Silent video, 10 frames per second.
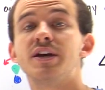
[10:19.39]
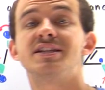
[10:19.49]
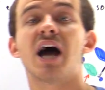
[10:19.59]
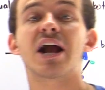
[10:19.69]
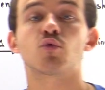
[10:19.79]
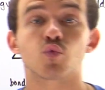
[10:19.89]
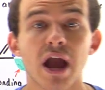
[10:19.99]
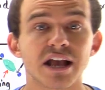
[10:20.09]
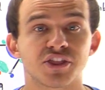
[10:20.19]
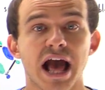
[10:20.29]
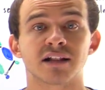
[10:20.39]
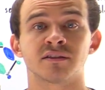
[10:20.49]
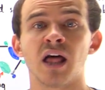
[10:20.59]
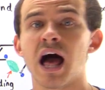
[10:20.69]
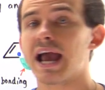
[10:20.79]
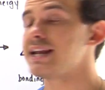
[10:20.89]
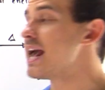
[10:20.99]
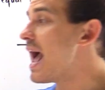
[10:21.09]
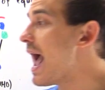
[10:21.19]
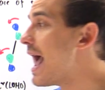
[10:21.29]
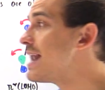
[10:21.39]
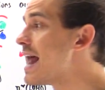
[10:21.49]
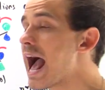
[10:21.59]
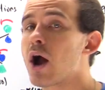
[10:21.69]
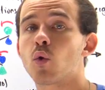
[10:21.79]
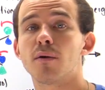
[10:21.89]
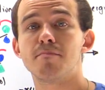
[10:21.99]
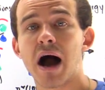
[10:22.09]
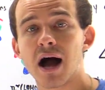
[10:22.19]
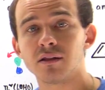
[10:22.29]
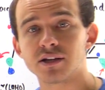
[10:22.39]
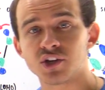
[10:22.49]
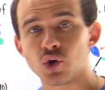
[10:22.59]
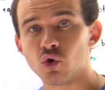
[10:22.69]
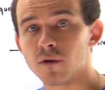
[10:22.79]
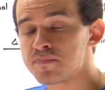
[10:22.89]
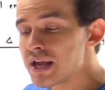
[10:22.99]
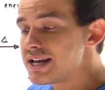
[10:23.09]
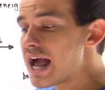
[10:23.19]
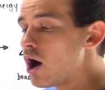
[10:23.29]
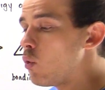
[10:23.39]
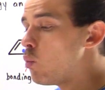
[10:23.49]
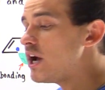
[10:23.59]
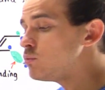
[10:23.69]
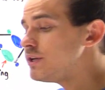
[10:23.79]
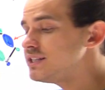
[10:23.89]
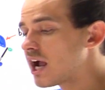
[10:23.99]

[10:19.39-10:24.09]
we direct that light at our molecule. Now, when we